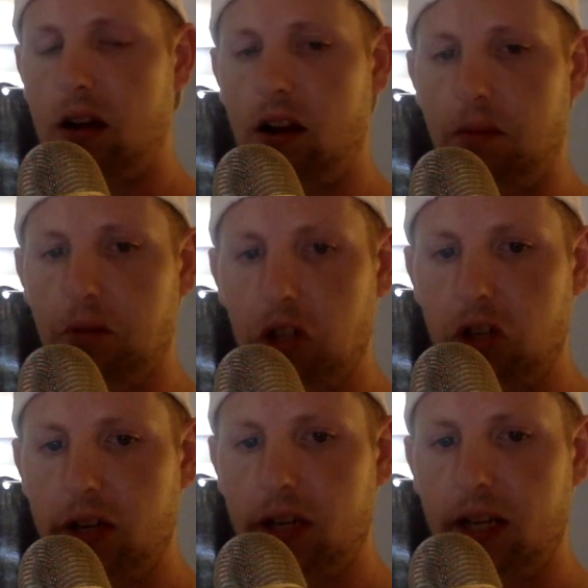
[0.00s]
really
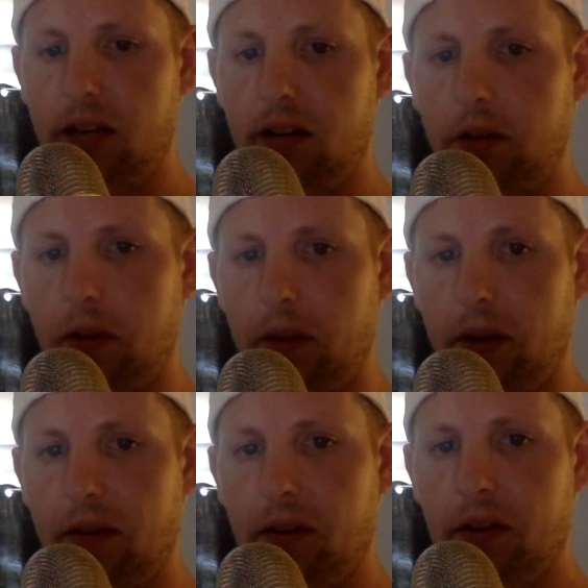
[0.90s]
trying to get it out there,
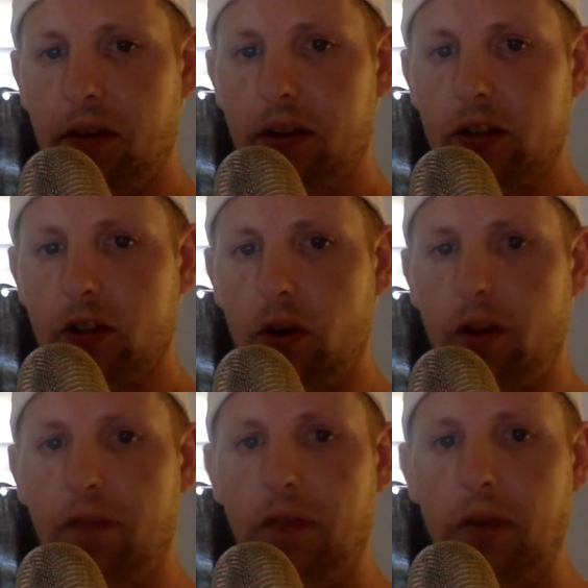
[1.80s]
man. So
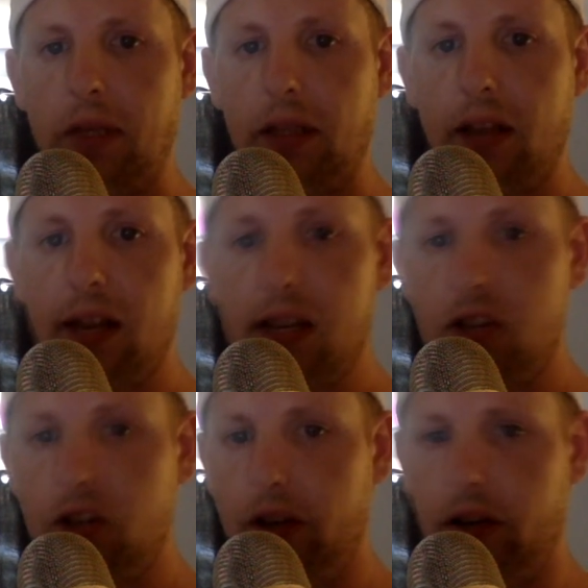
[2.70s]
if you could like and
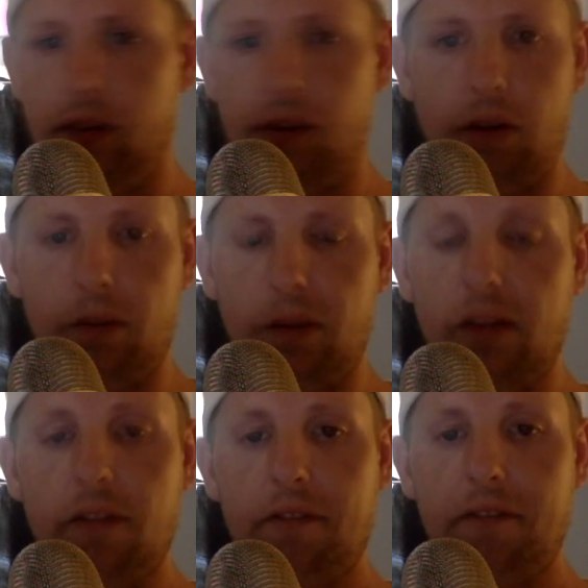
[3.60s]
share, that would be
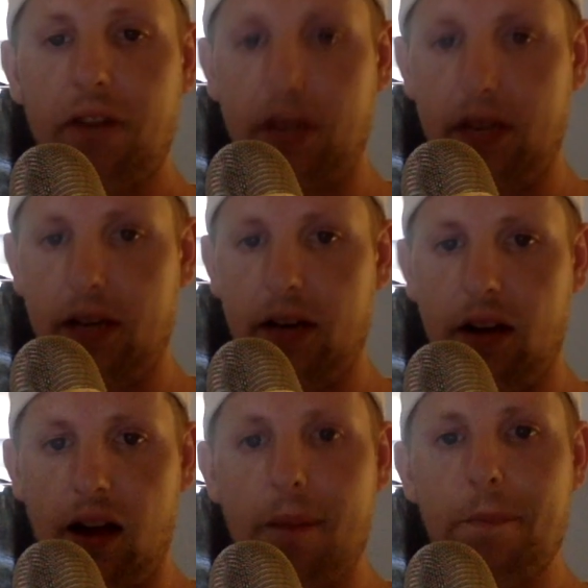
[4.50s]
fucking
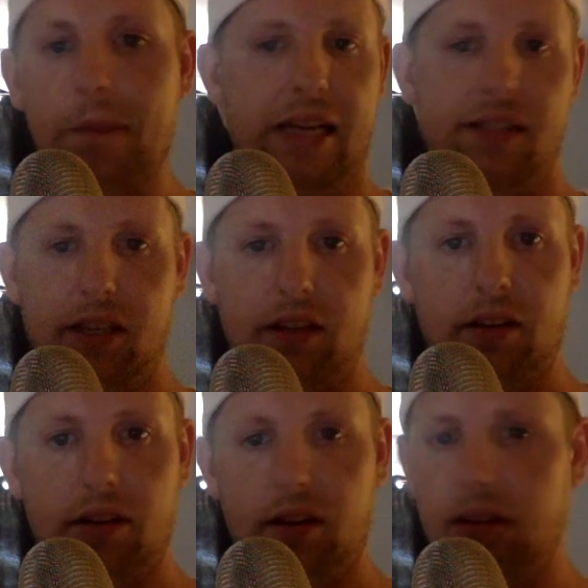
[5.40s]
amazing.
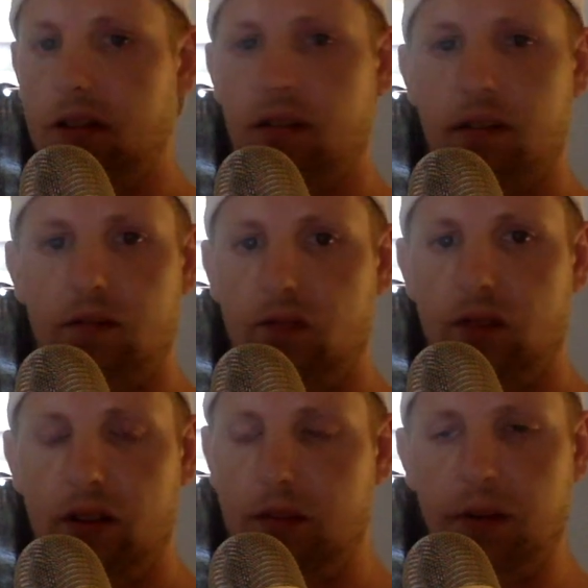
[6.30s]

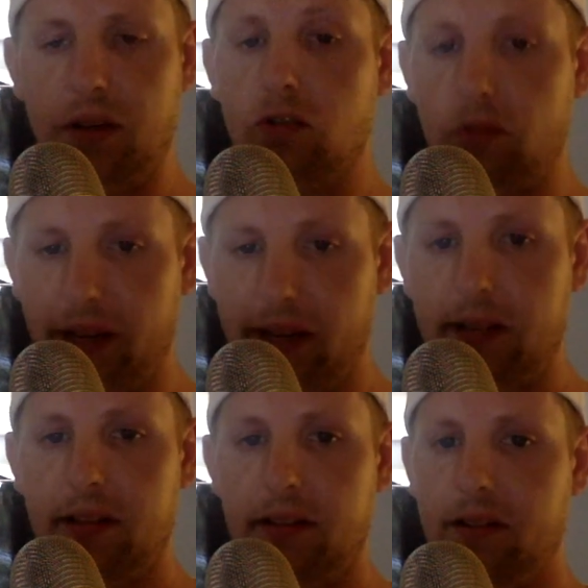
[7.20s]
Be
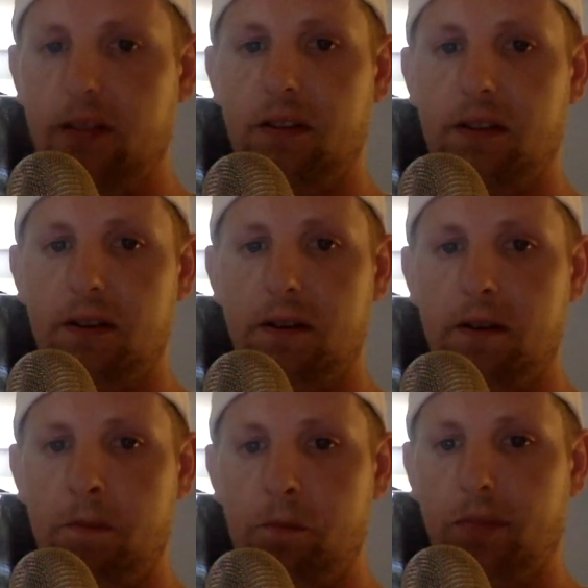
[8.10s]
great.
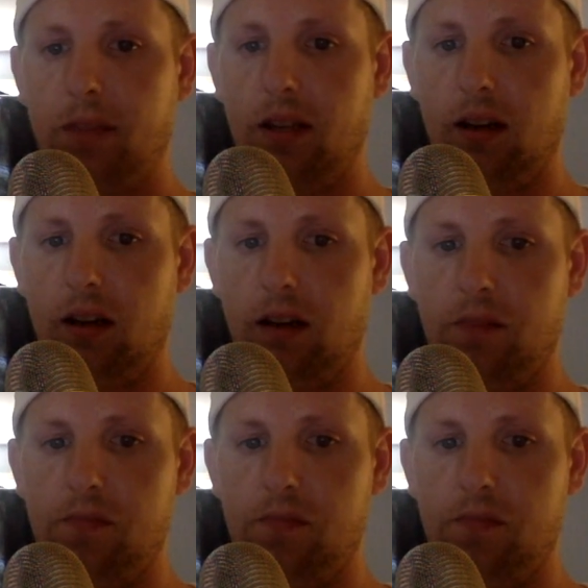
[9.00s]
I